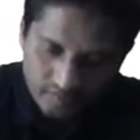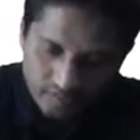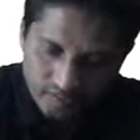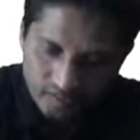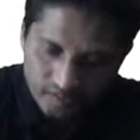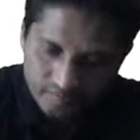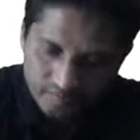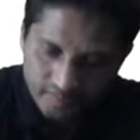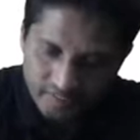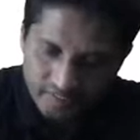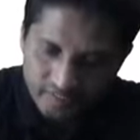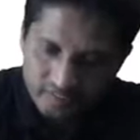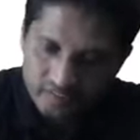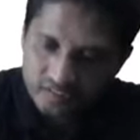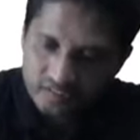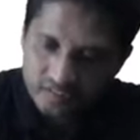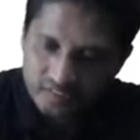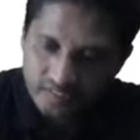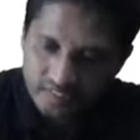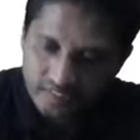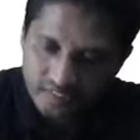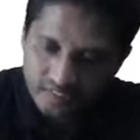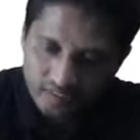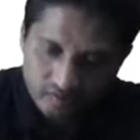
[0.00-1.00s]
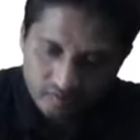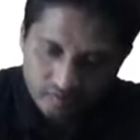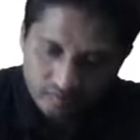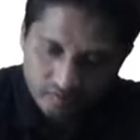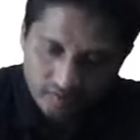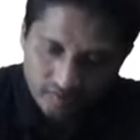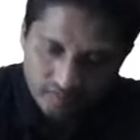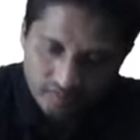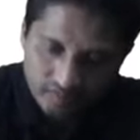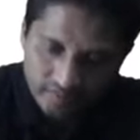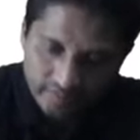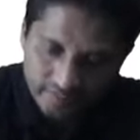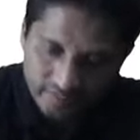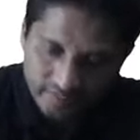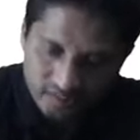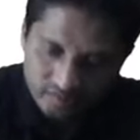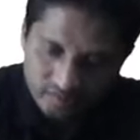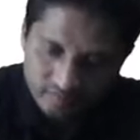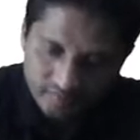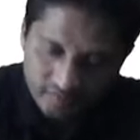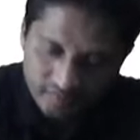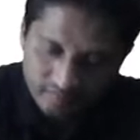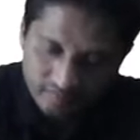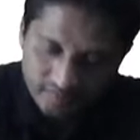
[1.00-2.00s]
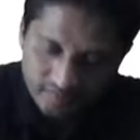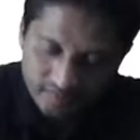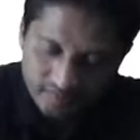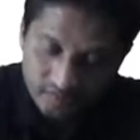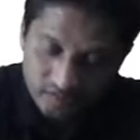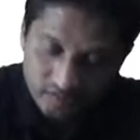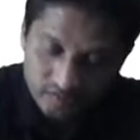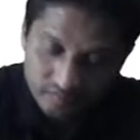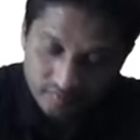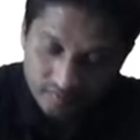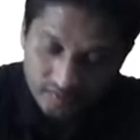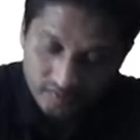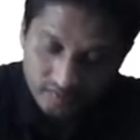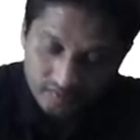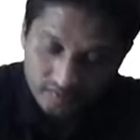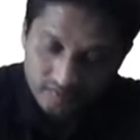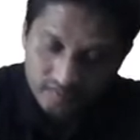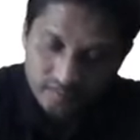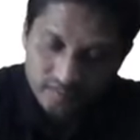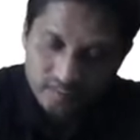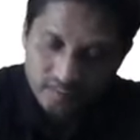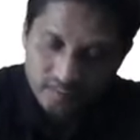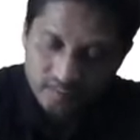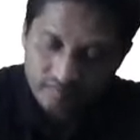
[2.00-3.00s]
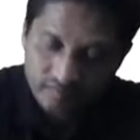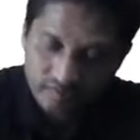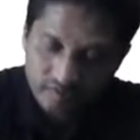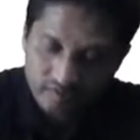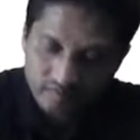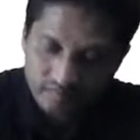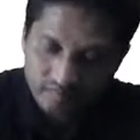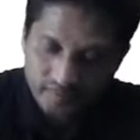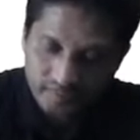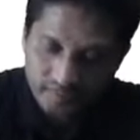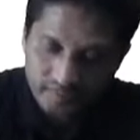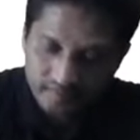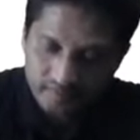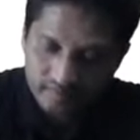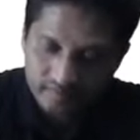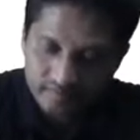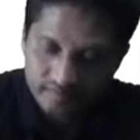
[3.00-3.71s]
limit x is tending to 1 x square minus 1 is equal to pi.